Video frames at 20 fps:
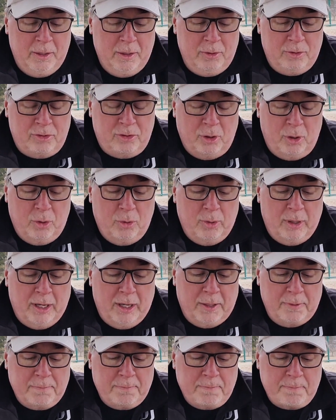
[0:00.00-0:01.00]
So,
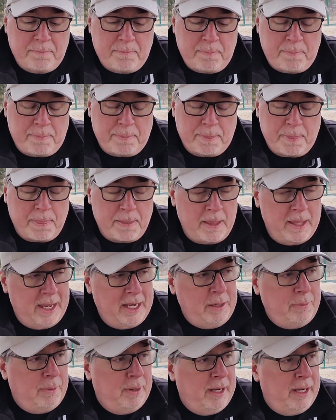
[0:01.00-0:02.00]
uh,
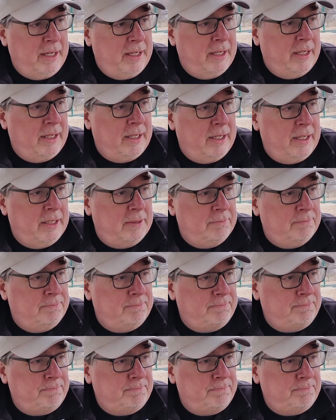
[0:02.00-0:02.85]
anyway, um,